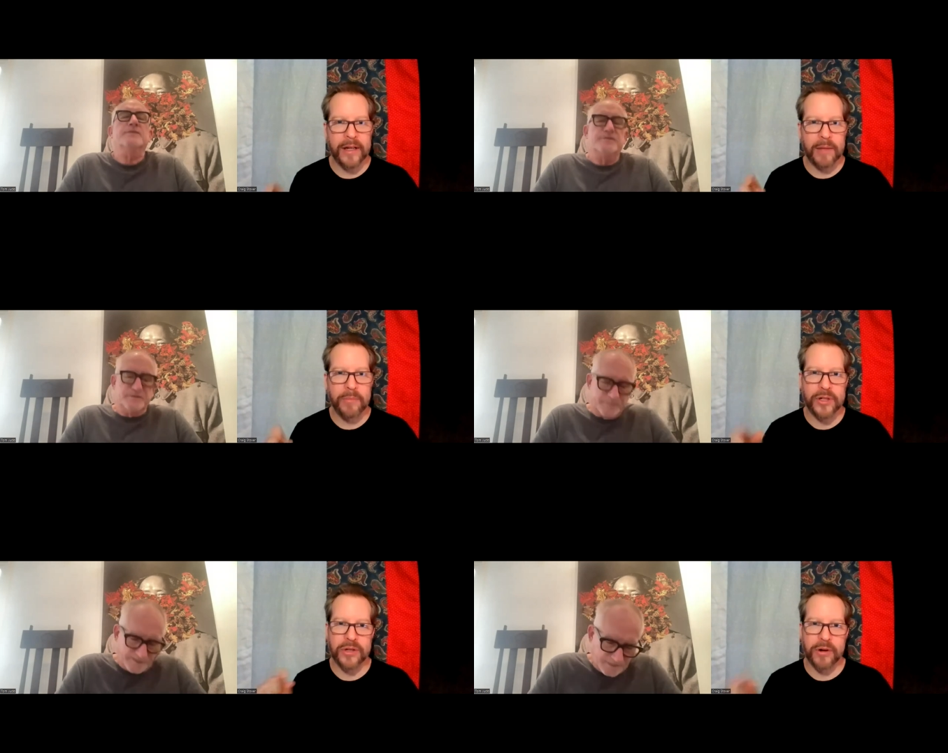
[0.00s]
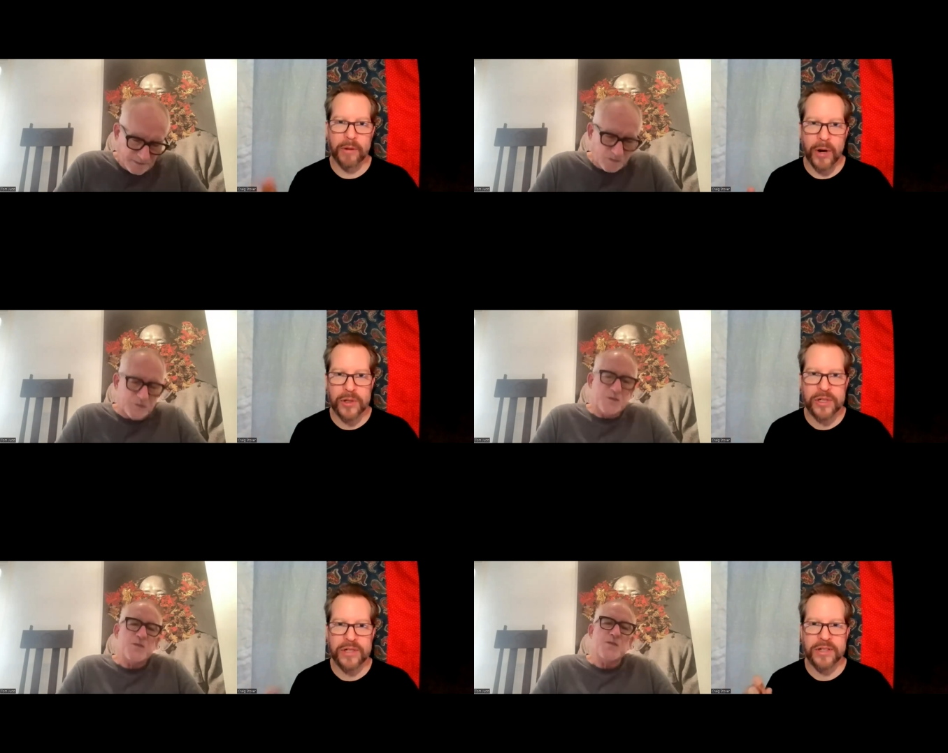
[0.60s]
Speaker 1: It can push their
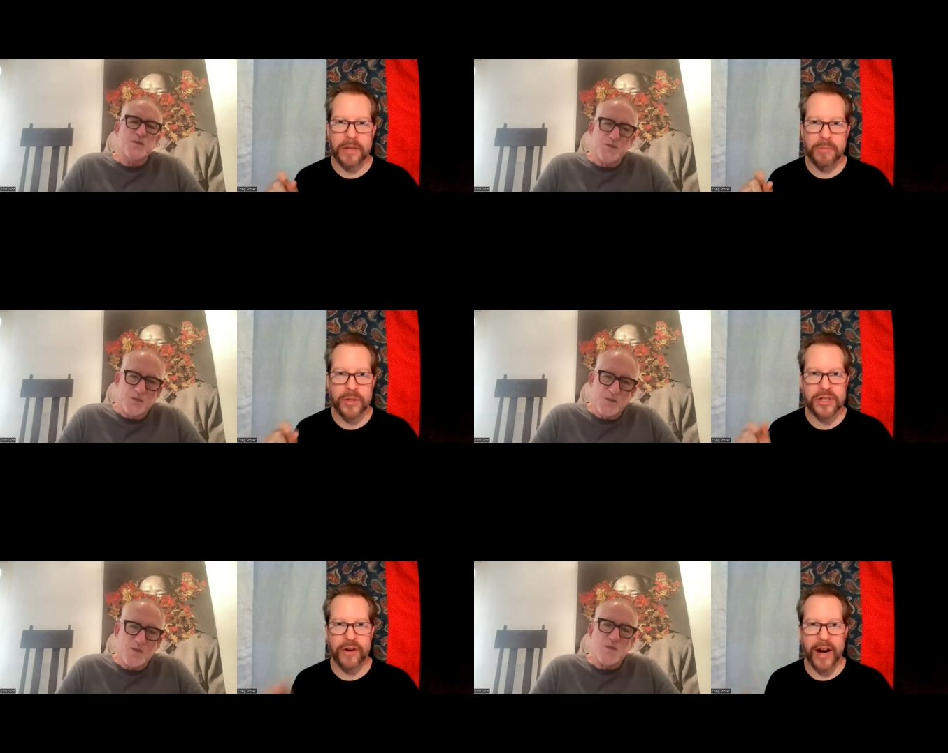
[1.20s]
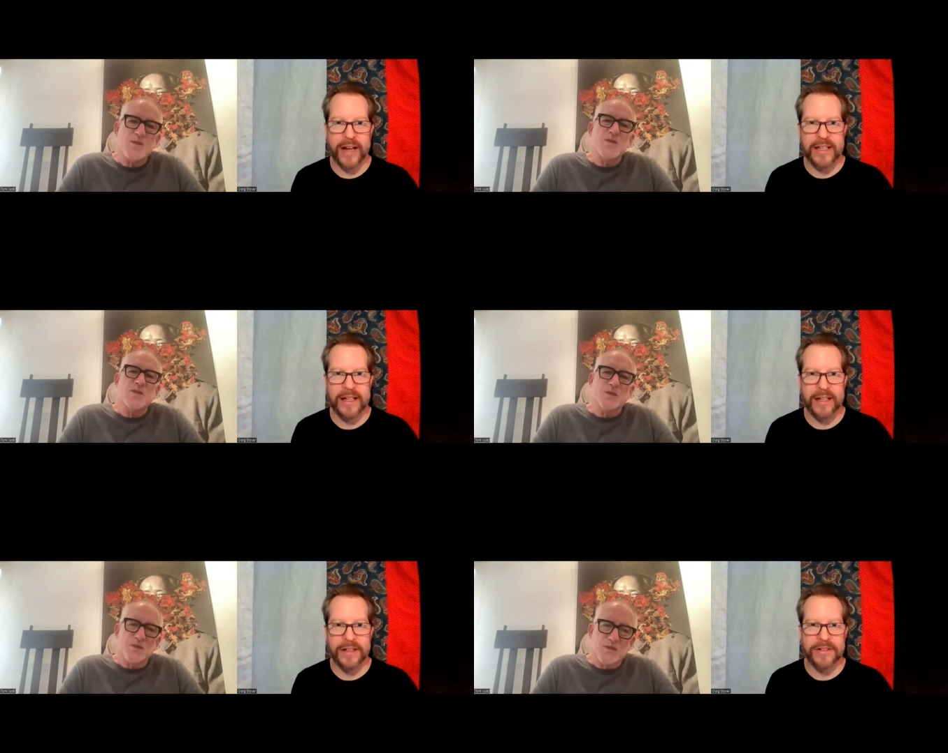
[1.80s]
emotions. It can push their
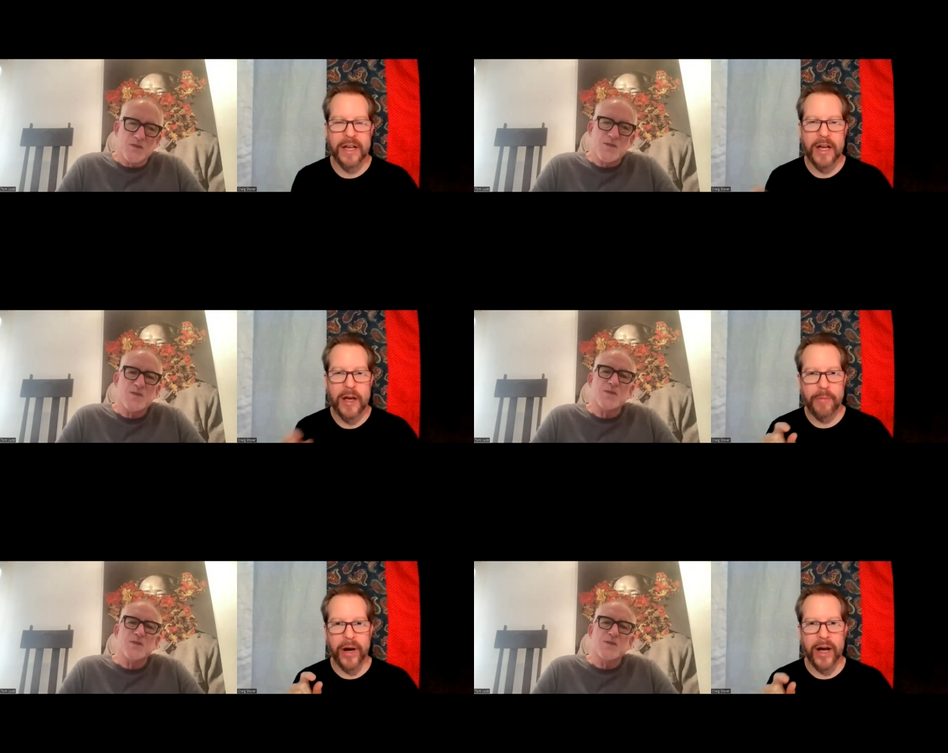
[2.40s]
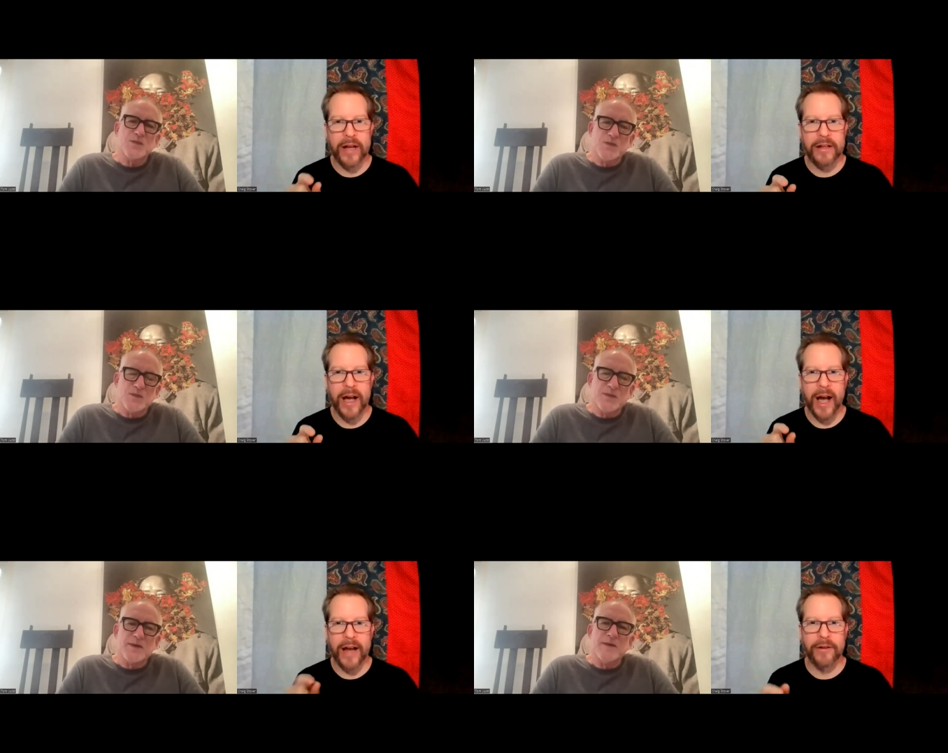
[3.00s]
ideas. But
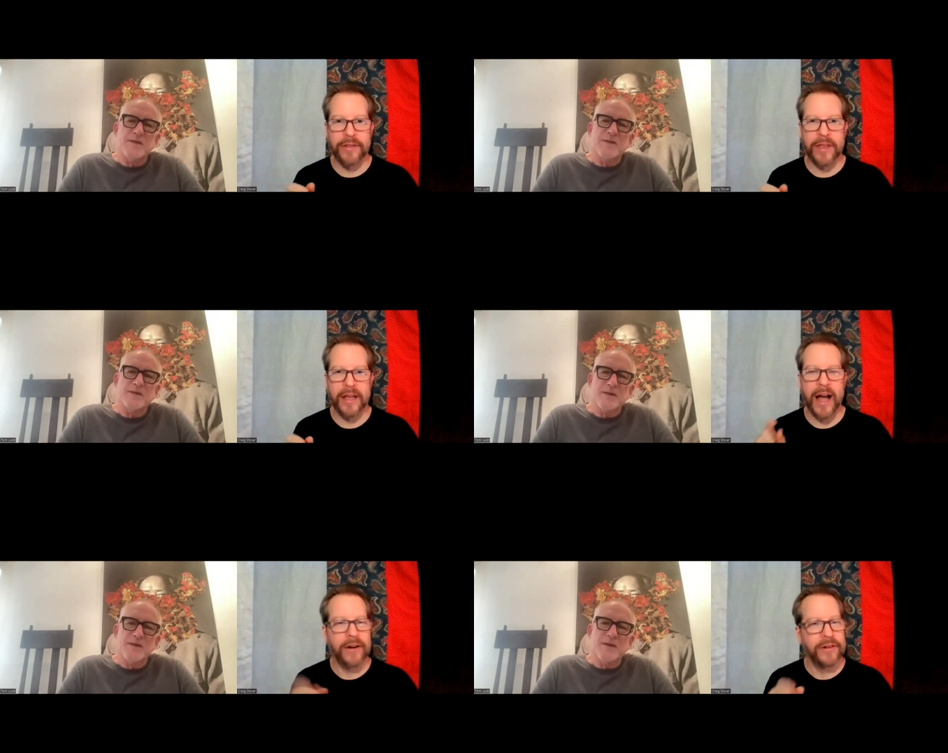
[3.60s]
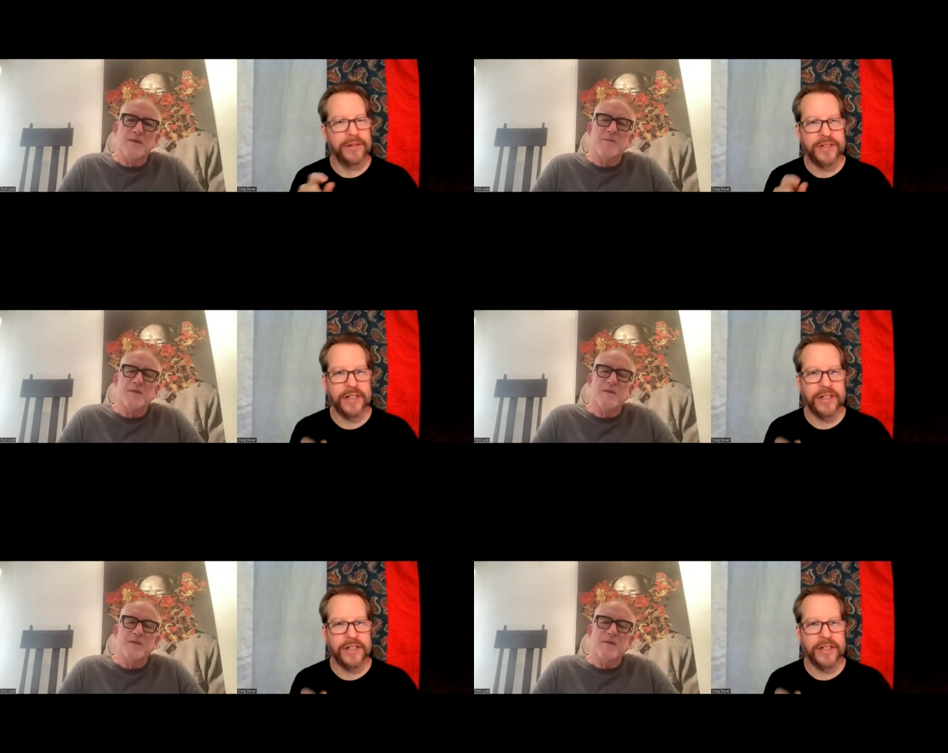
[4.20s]
I don't think I don't